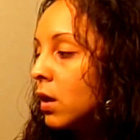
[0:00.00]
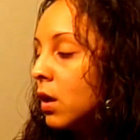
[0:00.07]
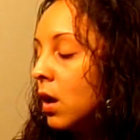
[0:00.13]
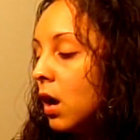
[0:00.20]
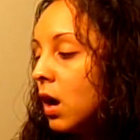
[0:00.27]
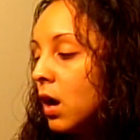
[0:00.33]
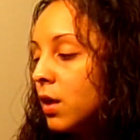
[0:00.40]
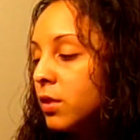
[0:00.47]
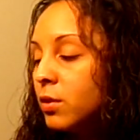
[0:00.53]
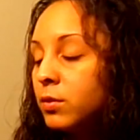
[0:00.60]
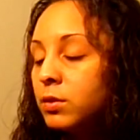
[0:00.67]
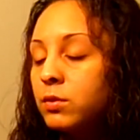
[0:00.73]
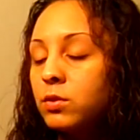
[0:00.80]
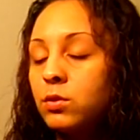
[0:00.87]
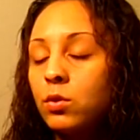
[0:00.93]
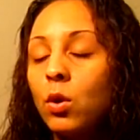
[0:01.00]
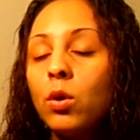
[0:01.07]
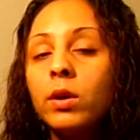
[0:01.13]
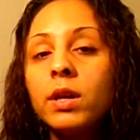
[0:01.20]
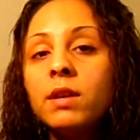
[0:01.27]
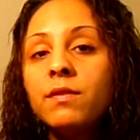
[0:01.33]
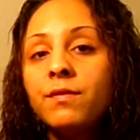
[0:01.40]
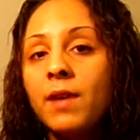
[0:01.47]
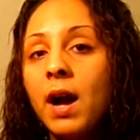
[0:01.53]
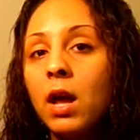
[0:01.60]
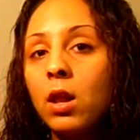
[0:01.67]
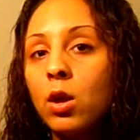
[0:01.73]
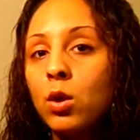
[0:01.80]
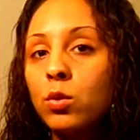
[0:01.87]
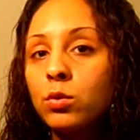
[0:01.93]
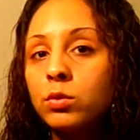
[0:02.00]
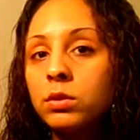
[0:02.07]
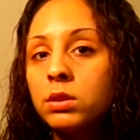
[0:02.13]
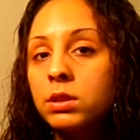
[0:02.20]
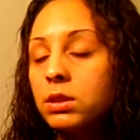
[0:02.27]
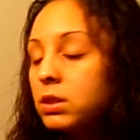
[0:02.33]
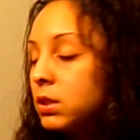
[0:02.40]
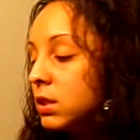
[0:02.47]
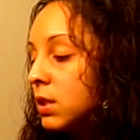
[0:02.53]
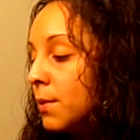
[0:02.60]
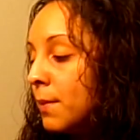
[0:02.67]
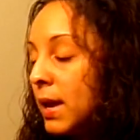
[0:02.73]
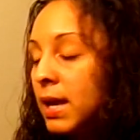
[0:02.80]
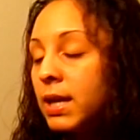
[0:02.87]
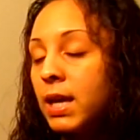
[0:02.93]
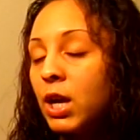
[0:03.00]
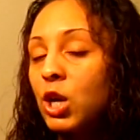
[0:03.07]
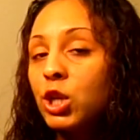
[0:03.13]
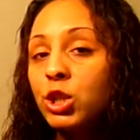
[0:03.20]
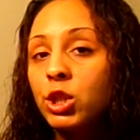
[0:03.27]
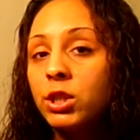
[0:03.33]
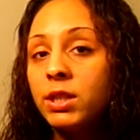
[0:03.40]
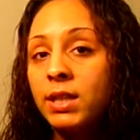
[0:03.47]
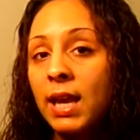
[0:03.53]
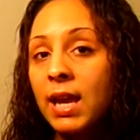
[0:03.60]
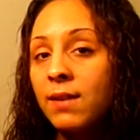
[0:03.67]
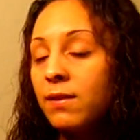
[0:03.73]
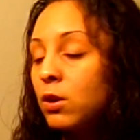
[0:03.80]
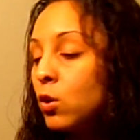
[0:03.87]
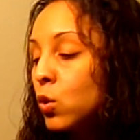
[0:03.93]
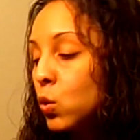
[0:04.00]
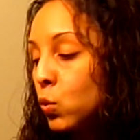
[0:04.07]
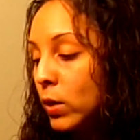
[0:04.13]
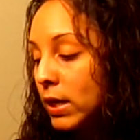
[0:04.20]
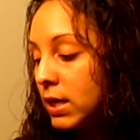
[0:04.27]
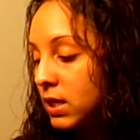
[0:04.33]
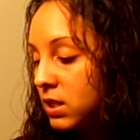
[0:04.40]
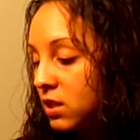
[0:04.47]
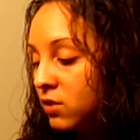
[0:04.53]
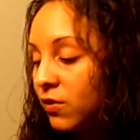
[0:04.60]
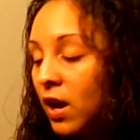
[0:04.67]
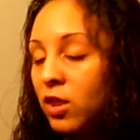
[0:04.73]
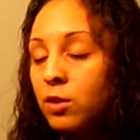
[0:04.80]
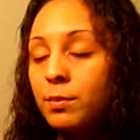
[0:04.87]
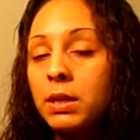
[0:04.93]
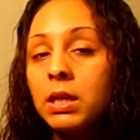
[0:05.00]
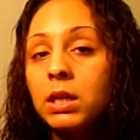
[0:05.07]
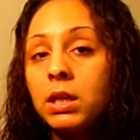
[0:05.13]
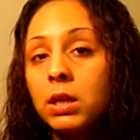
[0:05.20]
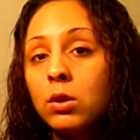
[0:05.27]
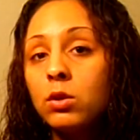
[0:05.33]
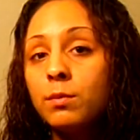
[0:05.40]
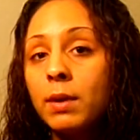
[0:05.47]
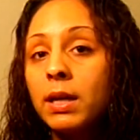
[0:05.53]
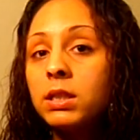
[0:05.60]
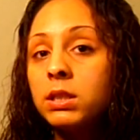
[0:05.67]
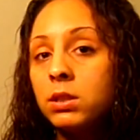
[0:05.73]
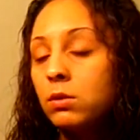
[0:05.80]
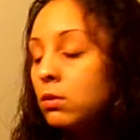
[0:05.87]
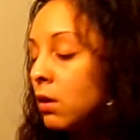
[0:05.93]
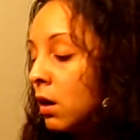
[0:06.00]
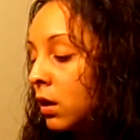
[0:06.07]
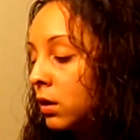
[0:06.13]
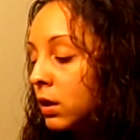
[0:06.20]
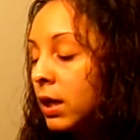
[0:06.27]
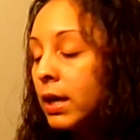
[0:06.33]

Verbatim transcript: Uh, the story follows the main character, David, who witnessed his father being killed by Steelheart.